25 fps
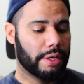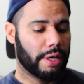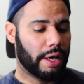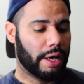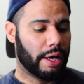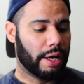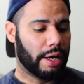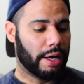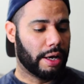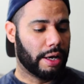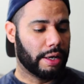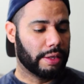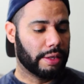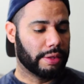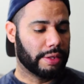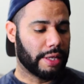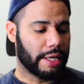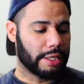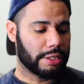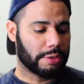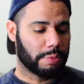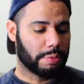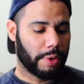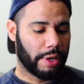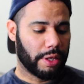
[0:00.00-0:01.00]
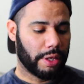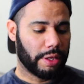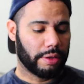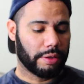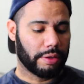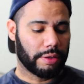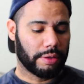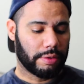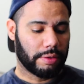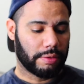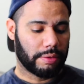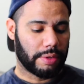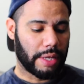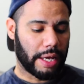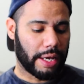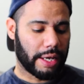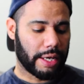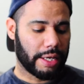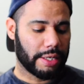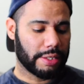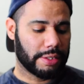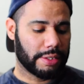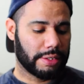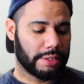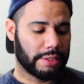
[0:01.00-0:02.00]
That's one of the, I
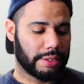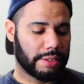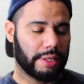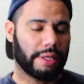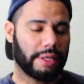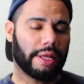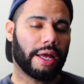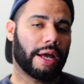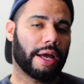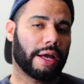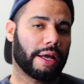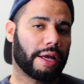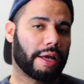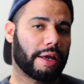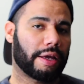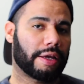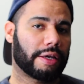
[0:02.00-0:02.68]
guess I